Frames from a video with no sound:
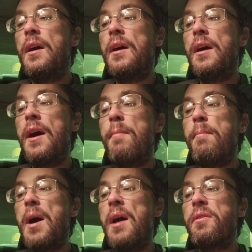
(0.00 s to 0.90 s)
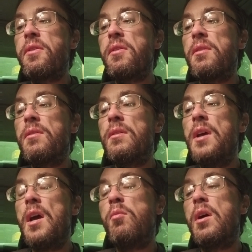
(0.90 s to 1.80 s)
a month.
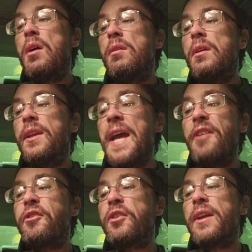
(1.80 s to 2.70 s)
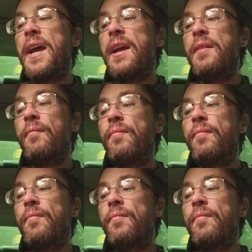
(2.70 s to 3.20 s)
Well, yesterday